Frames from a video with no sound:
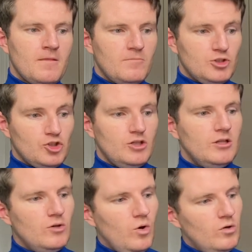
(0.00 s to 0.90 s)
But it's good.
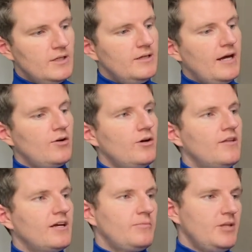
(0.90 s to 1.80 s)
The only annoying
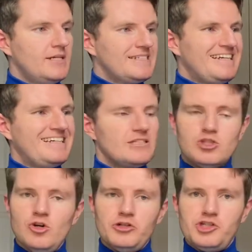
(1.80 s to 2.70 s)
thing about this is it's
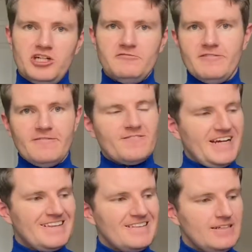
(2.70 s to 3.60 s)
not shelf
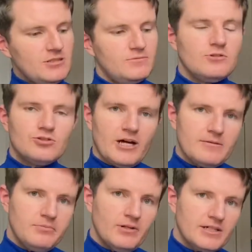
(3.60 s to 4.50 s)
friendly. So when you try
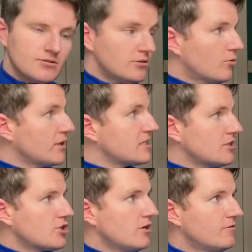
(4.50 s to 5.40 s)
and put this on your whiskey
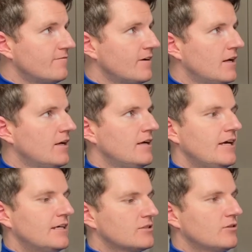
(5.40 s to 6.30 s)
shelf,
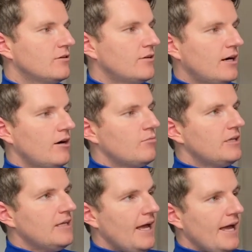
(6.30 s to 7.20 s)
it's got that
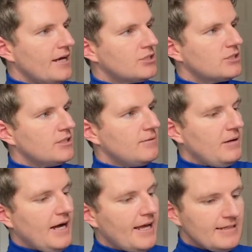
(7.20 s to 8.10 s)
wee extra bit
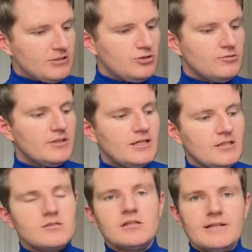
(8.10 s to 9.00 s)
of height to it and it
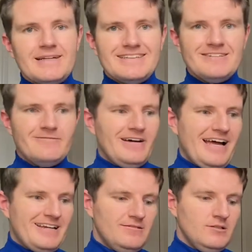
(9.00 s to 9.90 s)
doesn't like to fit in.